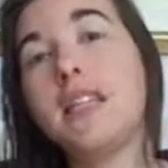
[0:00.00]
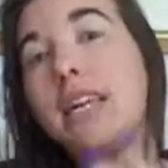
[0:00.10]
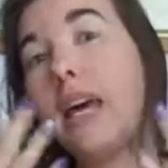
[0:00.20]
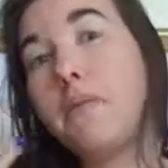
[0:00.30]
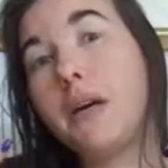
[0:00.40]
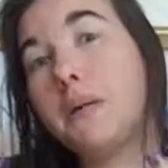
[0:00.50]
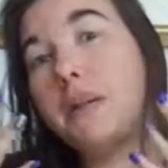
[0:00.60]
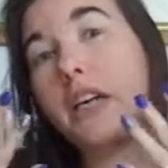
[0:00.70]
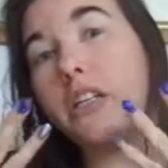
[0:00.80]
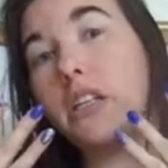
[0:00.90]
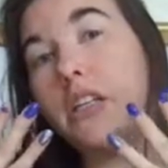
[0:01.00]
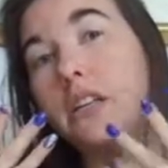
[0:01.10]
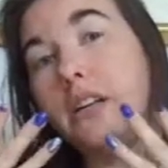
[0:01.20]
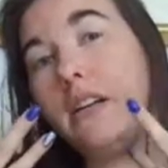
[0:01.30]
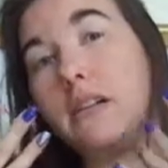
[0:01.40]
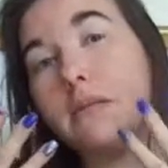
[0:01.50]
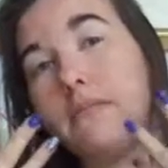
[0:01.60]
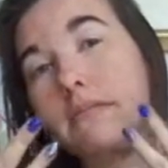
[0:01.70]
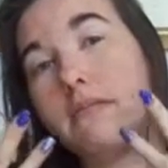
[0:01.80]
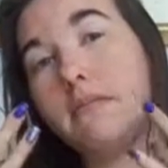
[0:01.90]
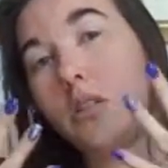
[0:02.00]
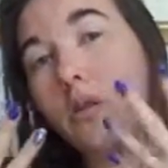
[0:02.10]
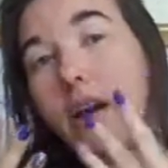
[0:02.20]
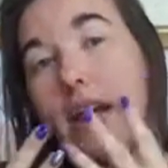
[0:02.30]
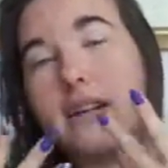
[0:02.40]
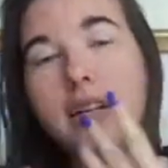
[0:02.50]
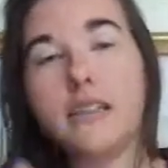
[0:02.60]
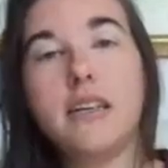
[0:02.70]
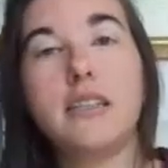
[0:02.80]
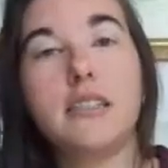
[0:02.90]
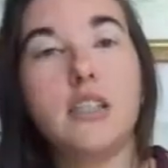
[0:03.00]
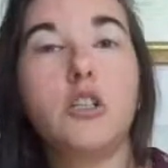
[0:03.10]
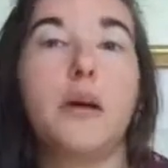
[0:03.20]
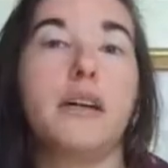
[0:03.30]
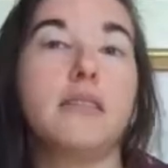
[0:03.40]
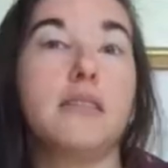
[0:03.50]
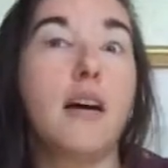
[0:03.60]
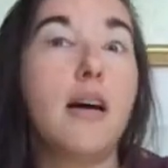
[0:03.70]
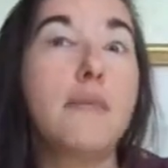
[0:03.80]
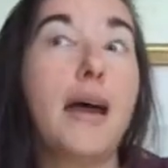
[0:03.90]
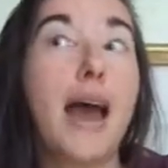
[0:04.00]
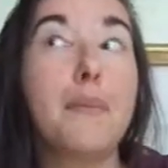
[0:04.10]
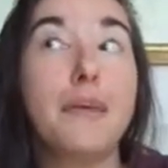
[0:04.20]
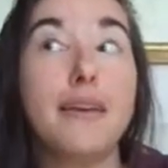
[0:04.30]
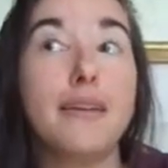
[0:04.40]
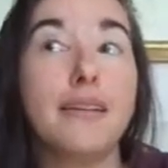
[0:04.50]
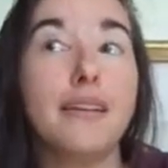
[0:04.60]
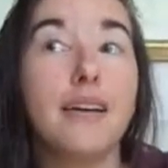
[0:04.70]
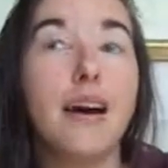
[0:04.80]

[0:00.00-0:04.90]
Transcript: 10 people actually turned up, so I handed out 10 stitch markers. I'm happy.